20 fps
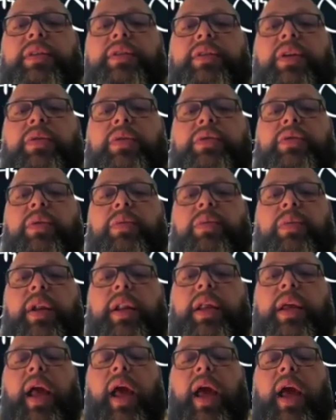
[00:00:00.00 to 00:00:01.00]
So
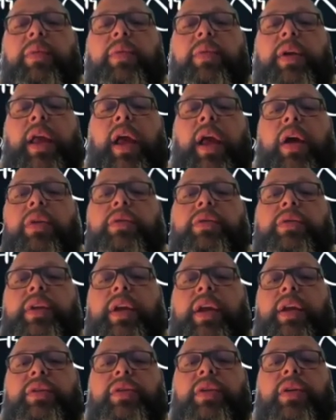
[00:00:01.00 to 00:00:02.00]
really, I would count
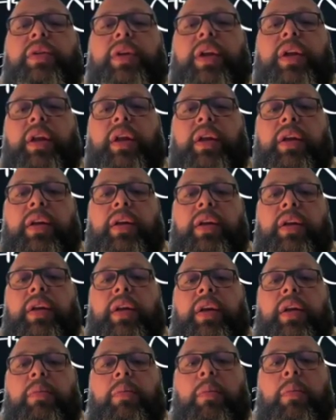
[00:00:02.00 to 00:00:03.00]
D'Antoni,
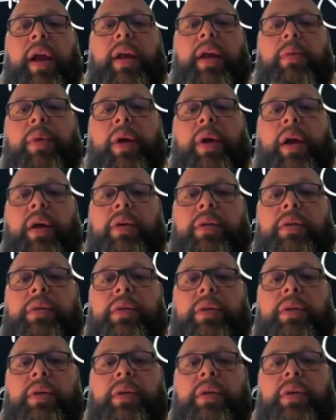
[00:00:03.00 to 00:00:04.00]
Mike Brown,
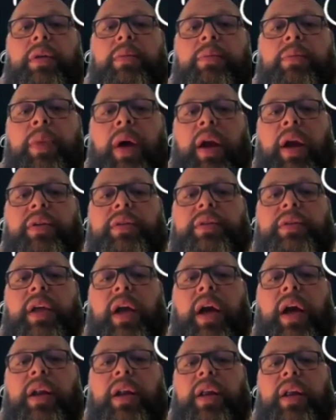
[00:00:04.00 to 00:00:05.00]
Byron
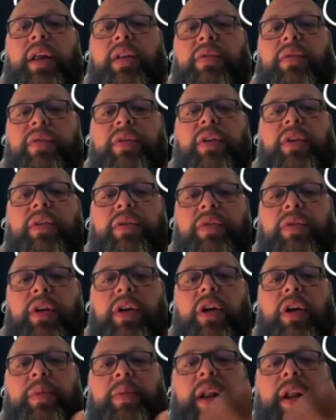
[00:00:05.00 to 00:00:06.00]
Scott, and Phil for
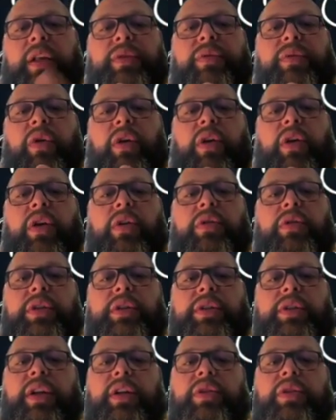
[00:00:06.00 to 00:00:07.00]
Kobe. That's 4
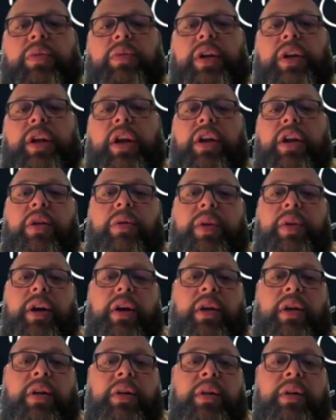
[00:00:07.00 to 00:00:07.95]
coaches in a 20-year career.